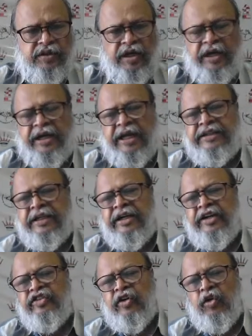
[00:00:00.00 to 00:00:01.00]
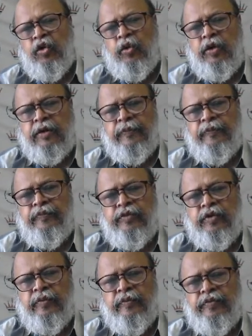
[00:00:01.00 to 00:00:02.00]
And I think it's all over.
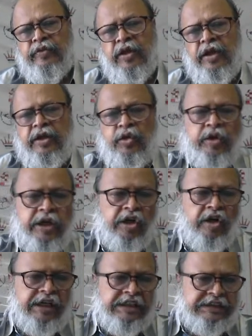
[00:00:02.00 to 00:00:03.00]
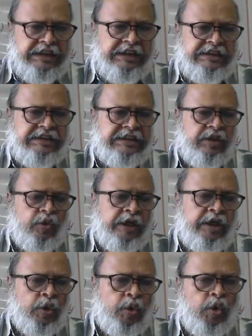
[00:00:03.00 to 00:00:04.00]
You cannot exchange rook
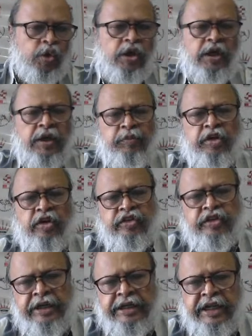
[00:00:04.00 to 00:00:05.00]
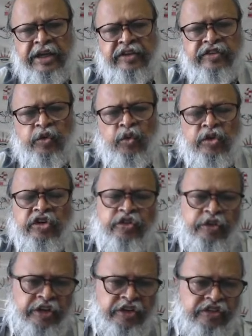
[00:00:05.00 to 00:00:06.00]
into rook because king takes rook is
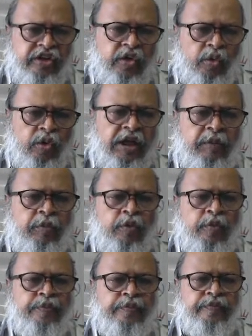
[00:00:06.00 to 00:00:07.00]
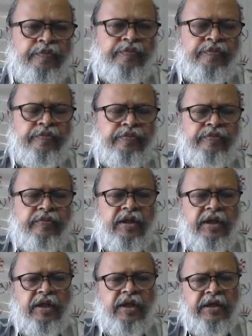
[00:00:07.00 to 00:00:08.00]
finished, only move.
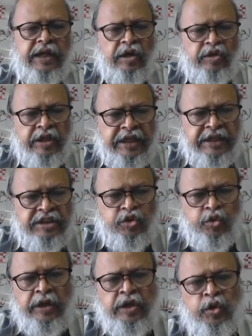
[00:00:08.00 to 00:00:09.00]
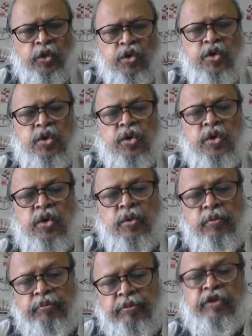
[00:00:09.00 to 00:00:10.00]
Now the king is going to
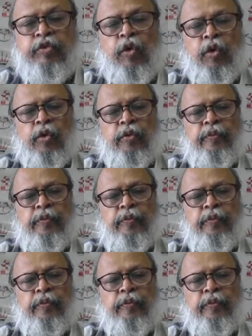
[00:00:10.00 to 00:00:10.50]
b4.